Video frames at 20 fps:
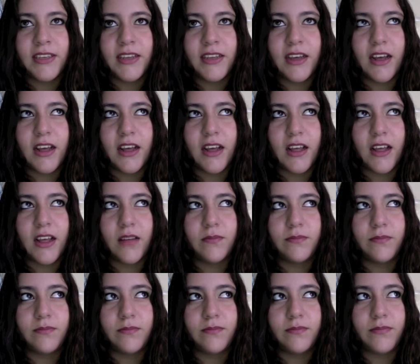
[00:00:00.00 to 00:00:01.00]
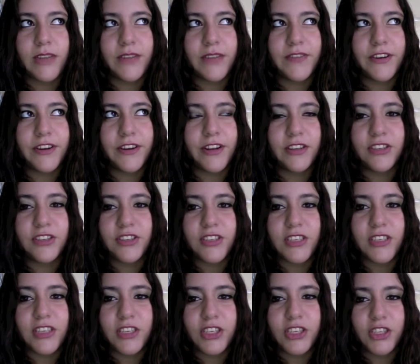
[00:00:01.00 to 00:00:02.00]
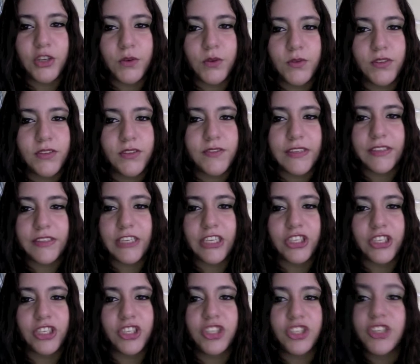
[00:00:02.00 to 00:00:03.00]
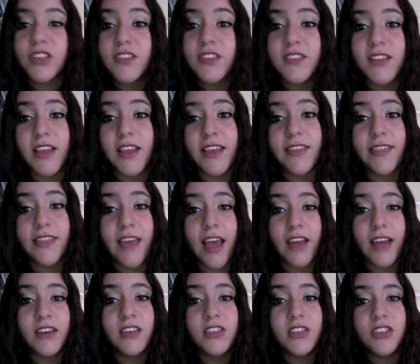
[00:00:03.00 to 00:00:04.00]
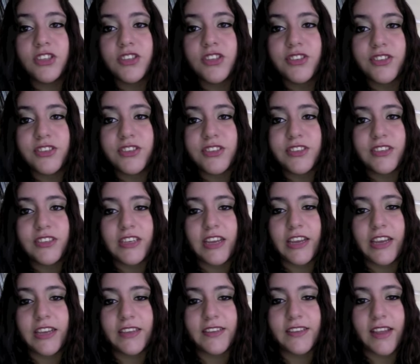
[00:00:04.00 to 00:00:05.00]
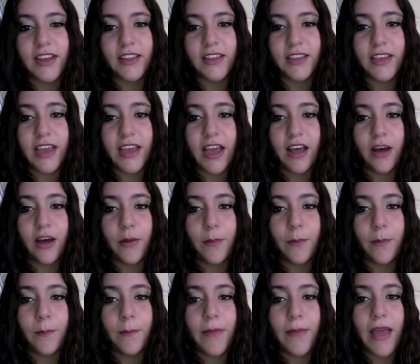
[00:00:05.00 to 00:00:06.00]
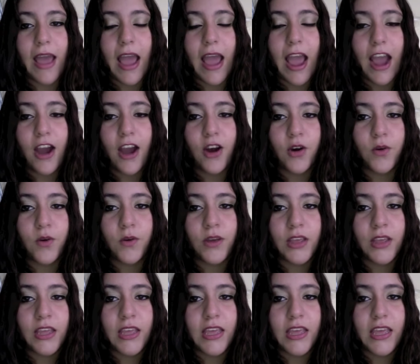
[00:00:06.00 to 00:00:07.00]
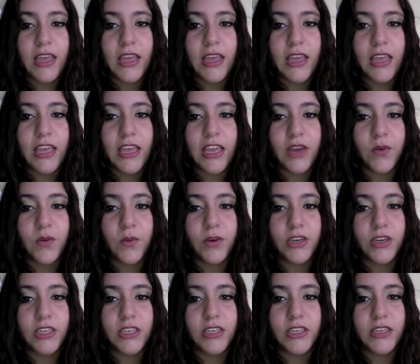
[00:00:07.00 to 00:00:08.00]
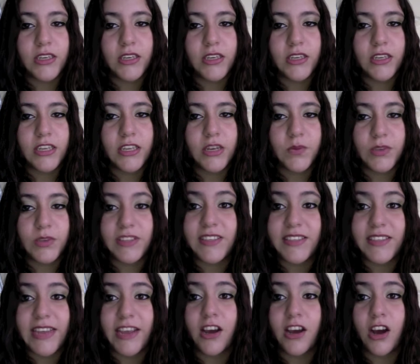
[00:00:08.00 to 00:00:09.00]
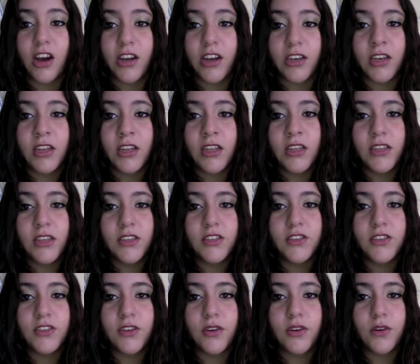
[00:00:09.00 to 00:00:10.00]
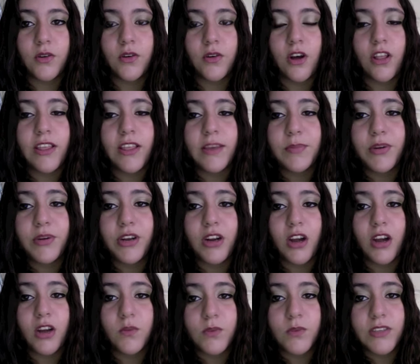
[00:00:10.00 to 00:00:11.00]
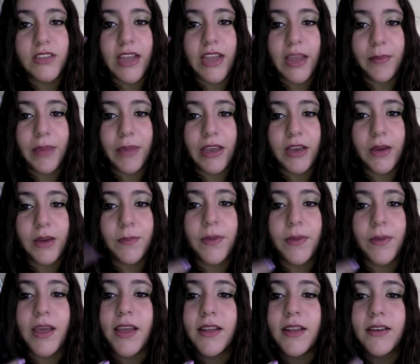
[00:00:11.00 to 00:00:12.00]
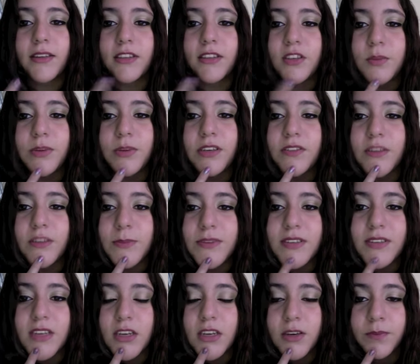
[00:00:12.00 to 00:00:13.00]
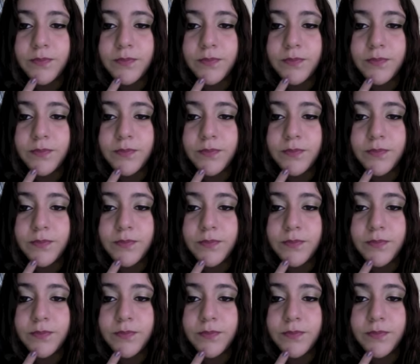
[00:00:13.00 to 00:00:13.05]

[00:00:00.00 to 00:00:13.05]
I figured I'll just gonna use the foundation just like that, just to see exactly how it would stay on. So all I put on was eye makeup and a little bit of lipstick.